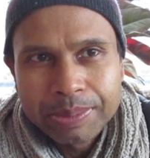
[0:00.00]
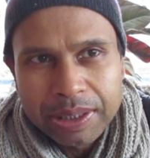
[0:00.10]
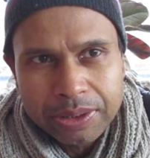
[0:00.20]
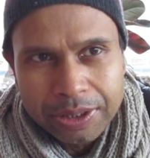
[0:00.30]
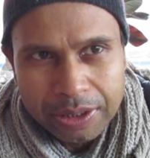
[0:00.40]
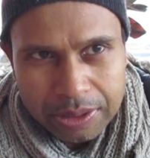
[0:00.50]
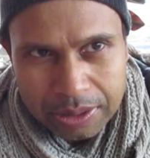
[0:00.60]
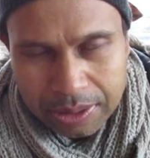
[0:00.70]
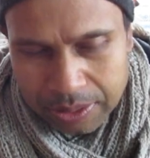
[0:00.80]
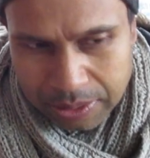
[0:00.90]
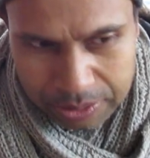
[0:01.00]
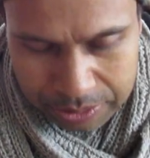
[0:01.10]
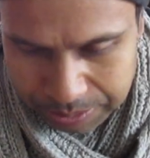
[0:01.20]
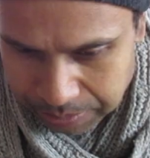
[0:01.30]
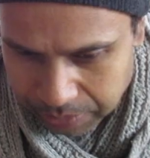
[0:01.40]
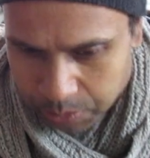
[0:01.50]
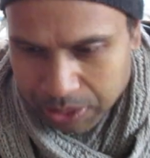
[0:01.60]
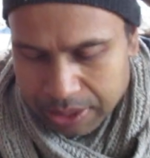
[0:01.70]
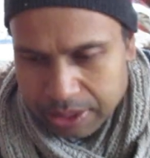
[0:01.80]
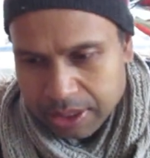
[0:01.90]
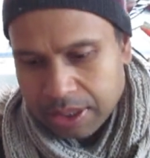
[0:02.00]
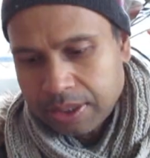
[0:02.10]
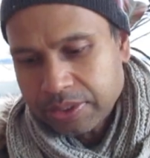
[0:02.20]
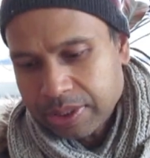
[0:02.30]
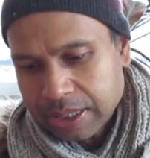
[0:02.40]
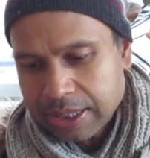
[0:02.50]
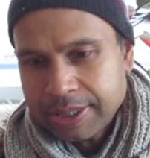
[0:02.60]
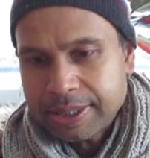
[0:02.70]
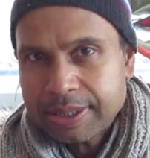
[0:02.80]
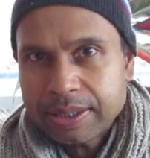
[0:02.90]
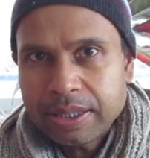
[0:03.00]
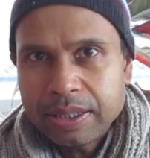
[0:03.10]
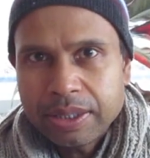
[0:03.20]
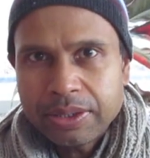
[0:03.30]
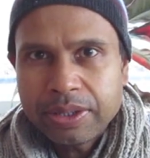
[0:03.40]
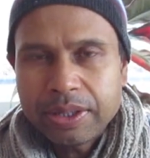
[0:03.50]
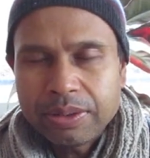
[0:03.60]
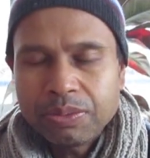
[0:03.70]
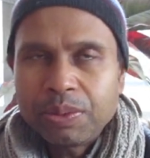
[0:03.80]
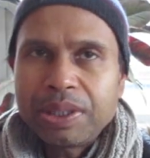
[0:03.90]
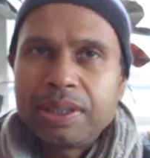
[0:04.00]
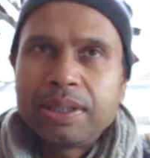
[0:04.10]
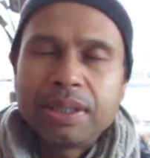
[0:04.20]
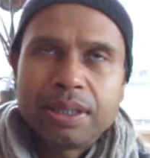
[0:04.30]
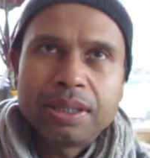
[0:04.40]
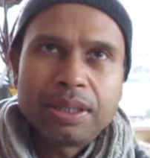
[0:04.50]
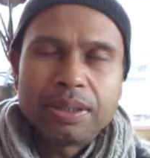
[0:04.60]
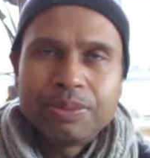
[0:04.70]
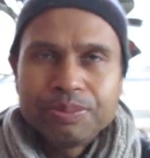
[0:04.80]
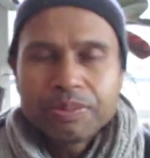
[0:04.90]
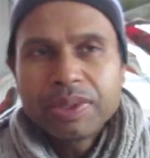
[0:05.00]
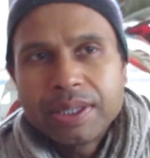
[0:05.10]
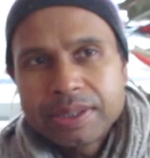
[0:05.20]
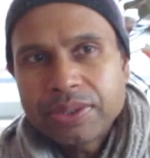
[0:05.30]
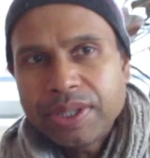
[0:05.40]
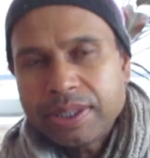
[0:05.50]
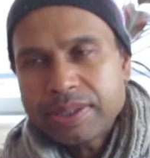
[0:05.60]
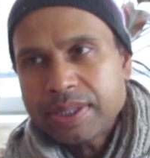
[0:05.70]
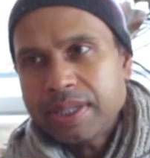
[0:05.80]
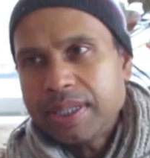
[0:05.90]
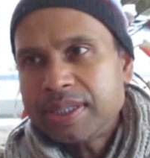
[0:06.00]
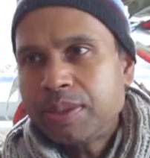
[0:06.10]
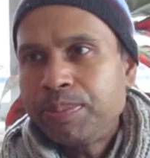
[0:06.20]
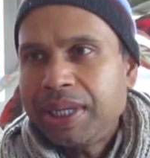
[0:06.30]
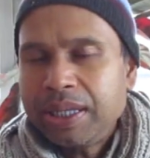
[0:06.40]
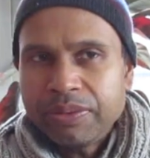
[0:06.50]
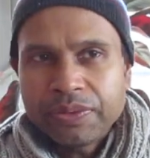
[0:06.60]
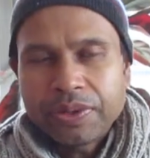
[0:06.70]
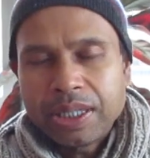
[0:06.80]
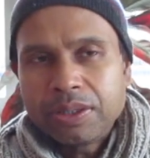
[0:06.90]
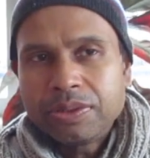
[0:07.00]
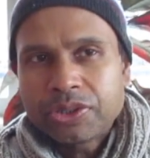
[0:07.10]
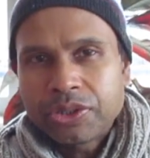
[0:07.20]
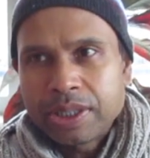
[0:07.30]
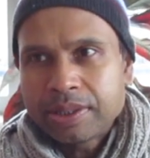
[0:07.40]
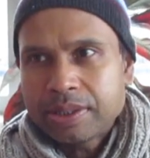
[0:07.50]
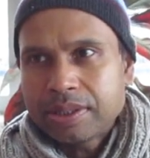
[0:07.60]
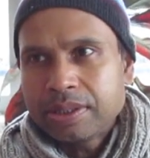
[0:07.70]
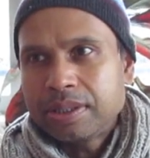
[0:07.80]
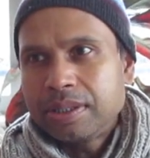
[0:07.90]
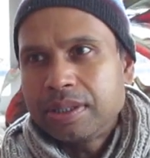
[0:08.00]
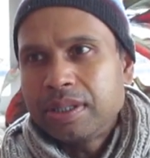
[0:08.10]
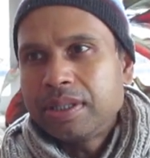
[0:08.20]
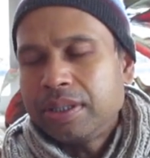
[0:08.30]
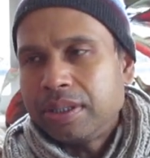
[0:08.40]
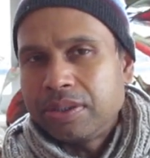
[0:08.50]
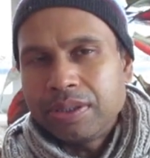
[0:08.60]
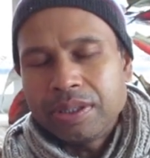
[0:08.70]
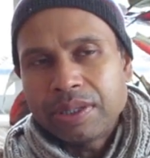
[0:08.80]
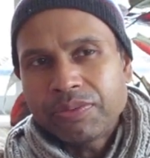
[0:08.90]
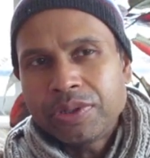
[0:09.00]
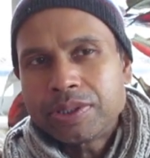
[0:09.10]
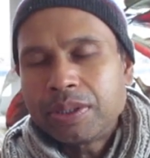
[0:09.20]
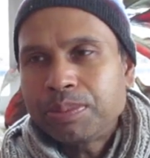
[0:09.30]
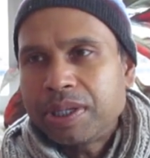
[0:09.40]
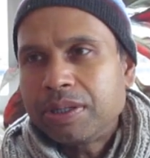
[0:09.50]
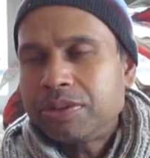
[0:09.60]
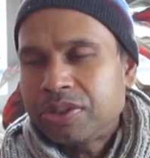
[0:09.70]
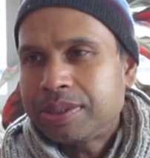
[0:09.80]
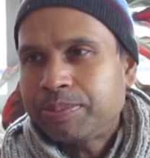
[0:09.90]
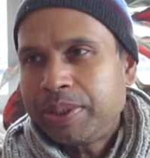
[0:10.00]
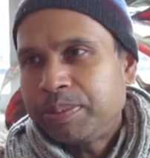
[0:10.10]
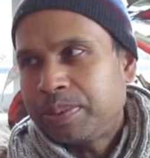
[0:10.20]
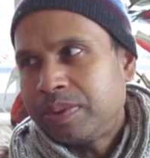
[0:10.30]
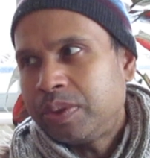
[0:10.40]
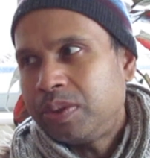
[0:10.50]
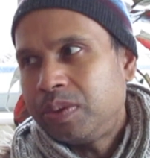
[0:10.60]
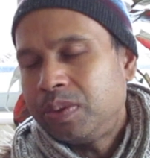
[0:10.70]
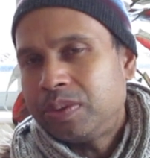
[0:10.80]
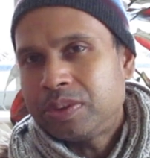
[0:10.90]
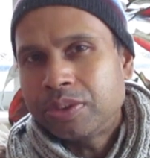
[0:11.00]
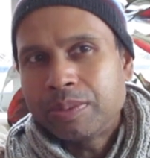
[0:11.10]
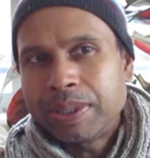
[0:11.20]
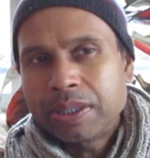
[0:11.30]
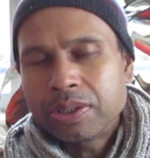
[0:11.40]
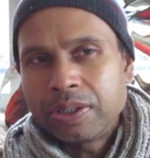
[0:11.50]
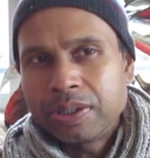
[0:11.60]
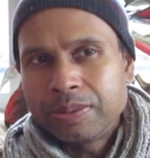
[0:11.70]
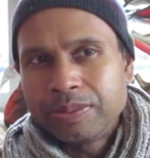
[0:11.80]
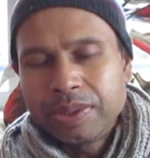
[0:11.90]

about God? Well, you know, this is the well. So there's there's the belief I don't trust. You know, like for example, I don't trust people who talk about God,